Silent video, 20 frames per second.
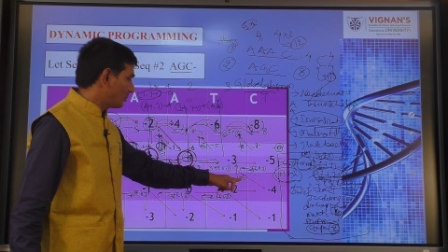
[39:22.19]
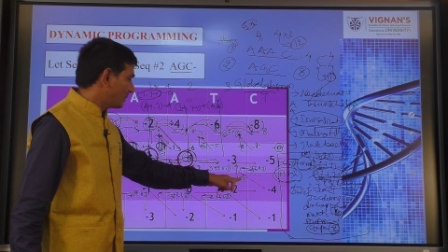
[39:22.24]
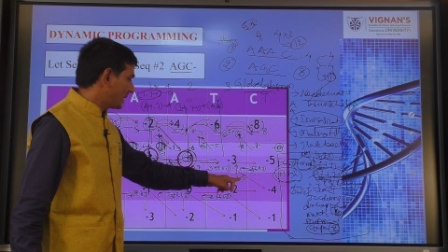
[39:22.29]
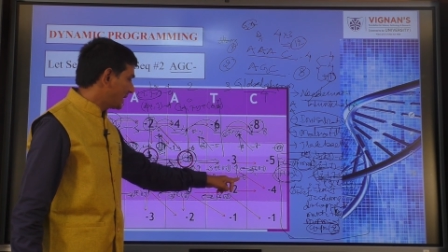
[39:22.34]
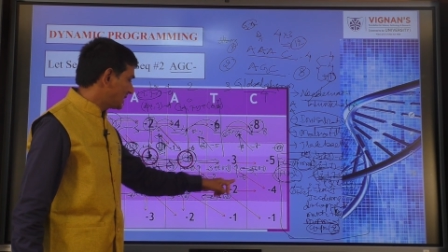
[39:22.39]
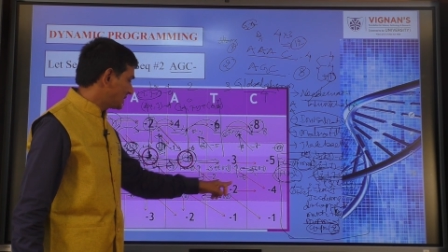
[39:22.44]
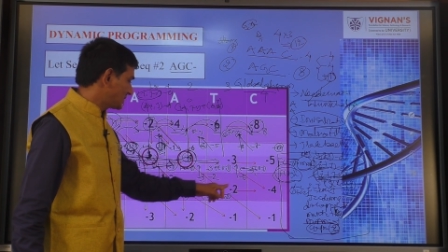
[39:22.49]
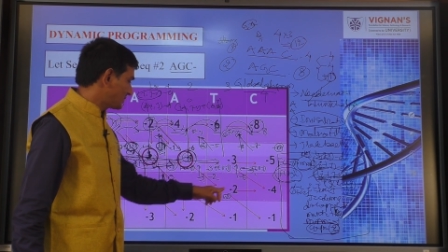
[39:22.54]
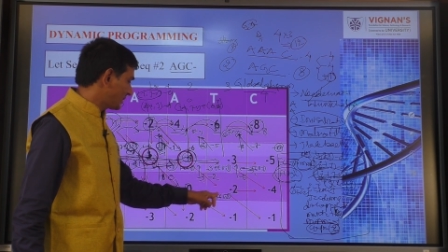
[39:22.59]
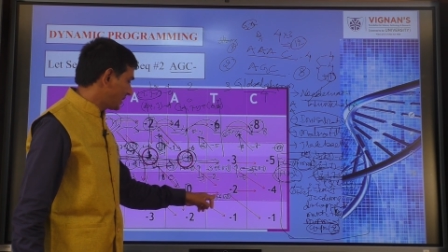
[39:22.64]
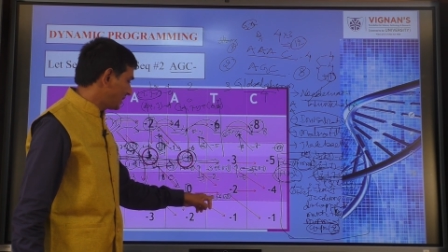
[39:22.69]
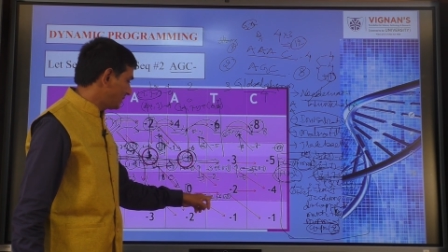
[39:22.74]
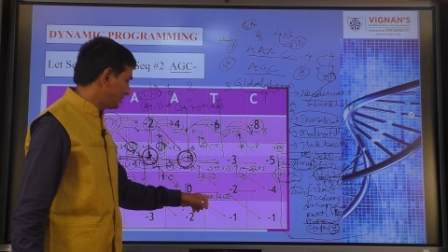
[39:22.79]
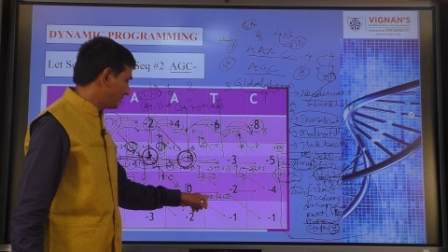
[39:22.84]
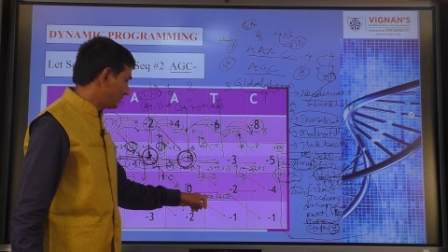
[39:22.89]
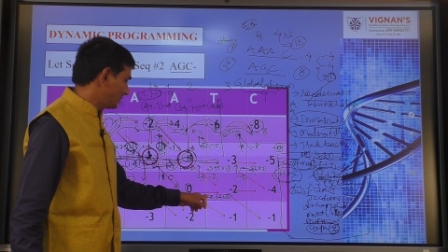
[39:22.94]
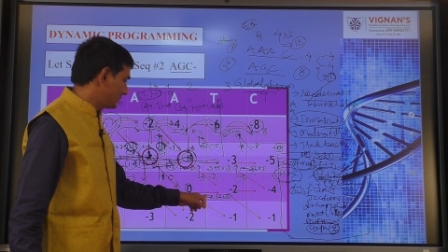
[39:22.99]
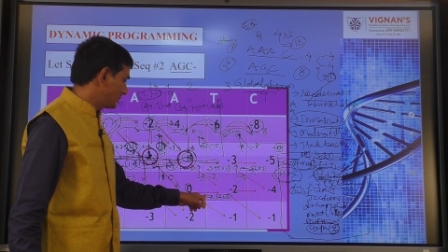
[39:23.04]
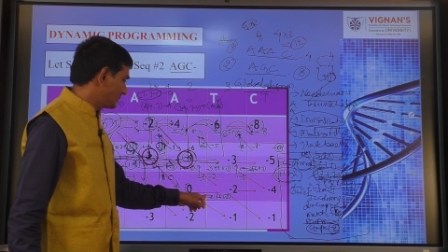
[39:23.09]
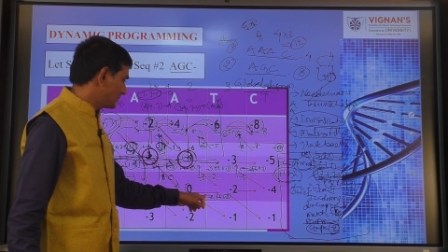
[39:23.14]
minus 5,
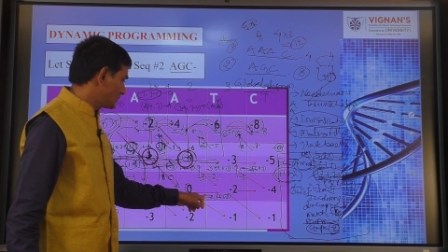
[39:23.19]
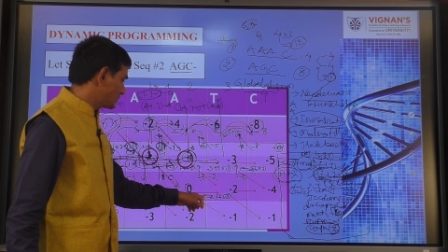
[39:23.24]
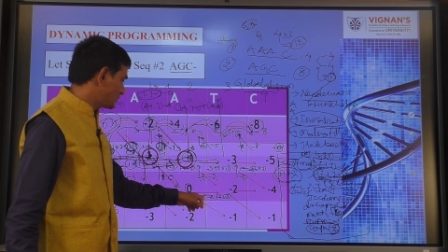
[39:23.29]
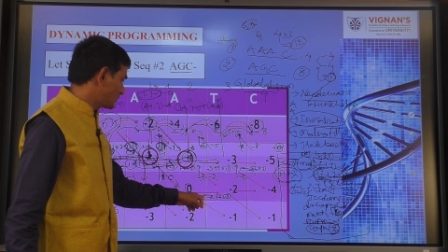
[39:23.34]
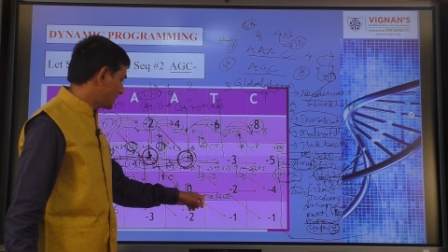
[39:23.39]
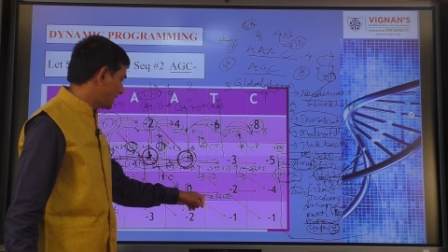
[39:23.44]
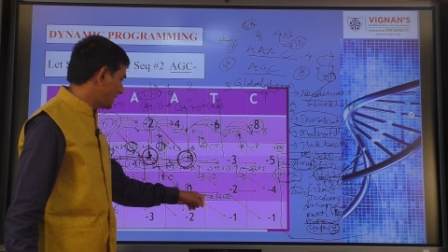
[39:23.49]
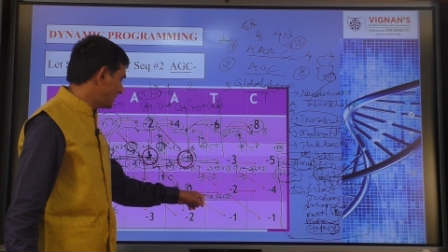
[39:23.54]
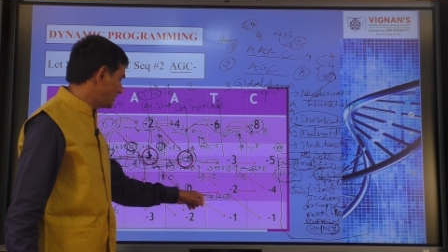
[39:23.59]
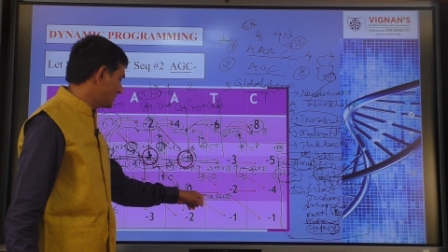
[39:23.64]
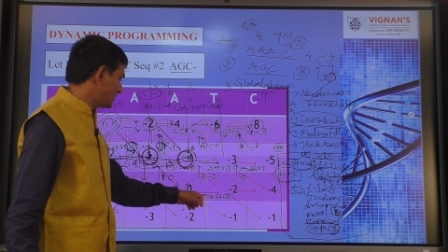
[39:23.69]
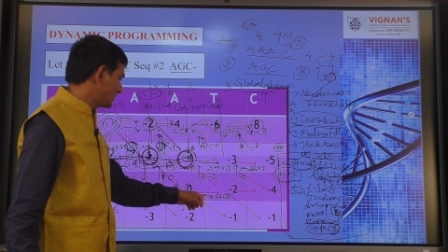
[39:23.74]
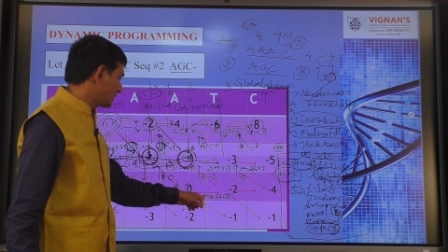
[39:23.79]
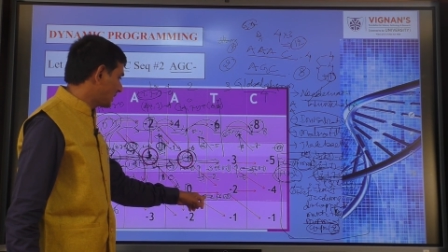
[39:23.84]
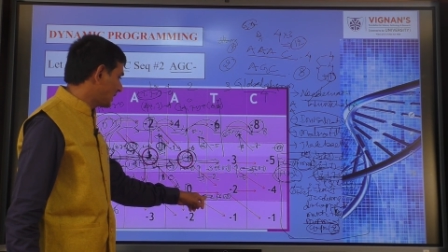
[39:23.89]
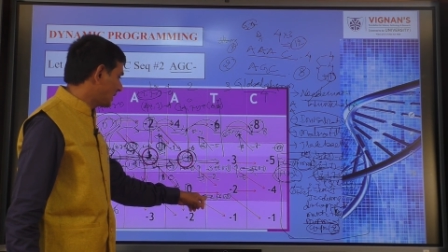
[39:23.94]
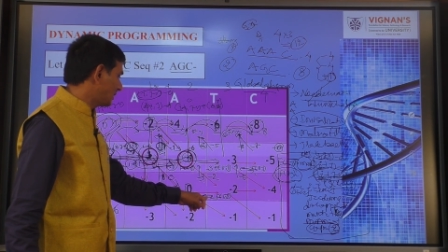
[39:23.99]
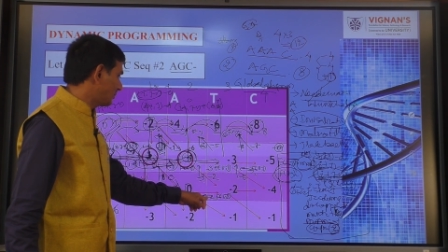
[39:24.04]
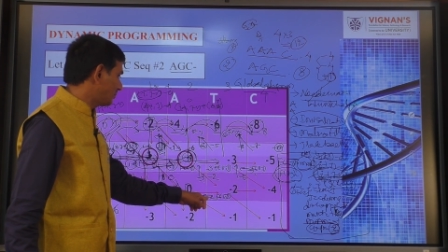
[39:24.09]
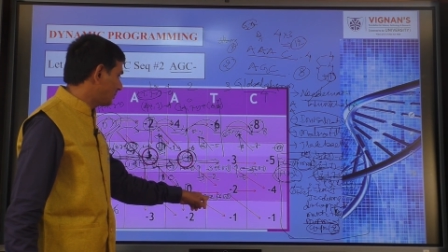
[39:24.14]
change in
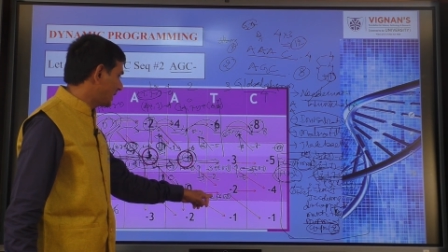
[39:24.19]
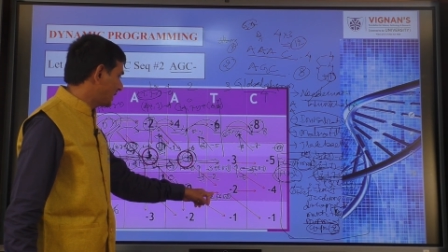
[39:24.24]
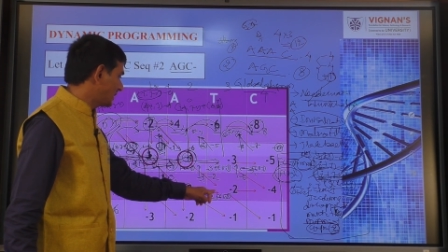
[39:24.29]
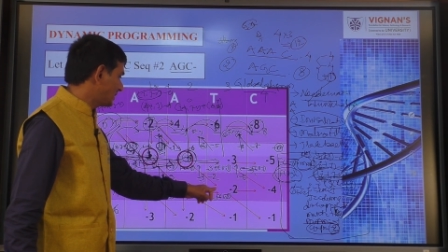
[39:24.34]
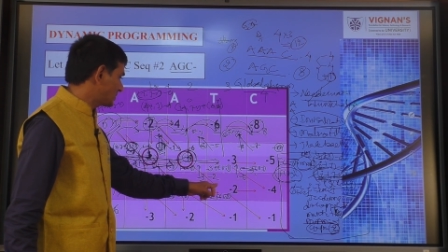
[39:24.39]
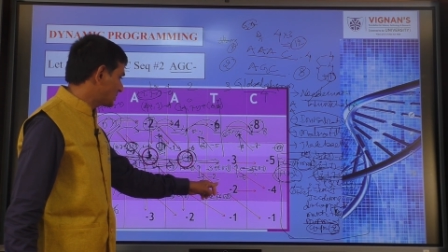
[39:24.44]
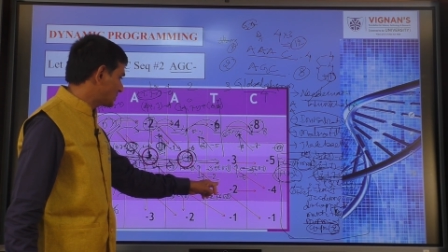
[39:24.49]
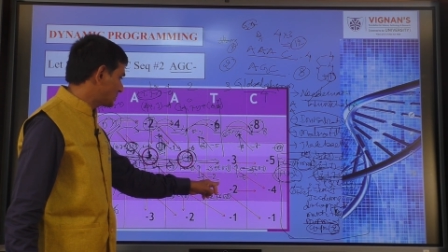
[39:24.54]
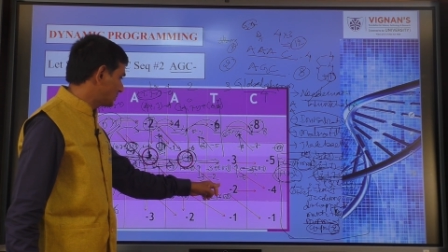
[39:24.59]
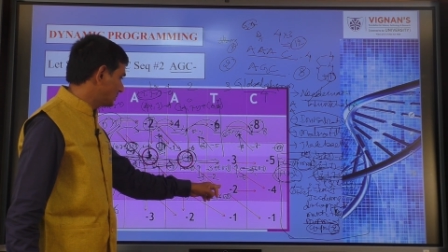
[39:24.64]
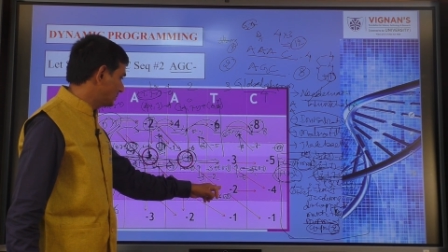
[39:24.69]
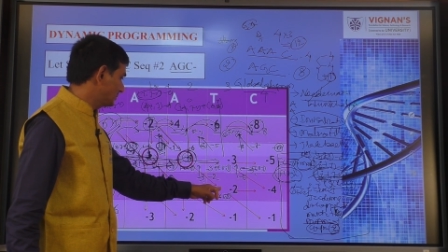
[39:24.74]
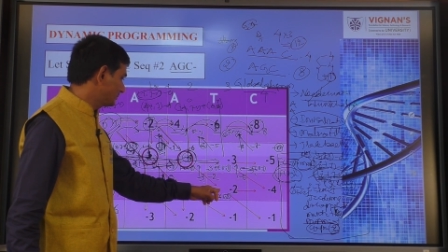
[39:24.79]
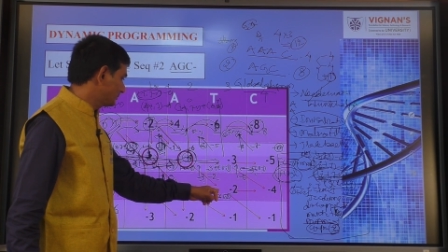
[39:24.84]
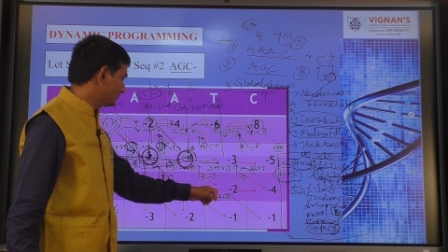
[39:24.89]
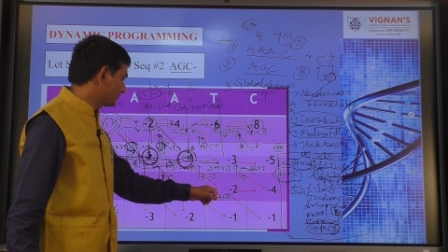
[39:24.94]
column minus 2,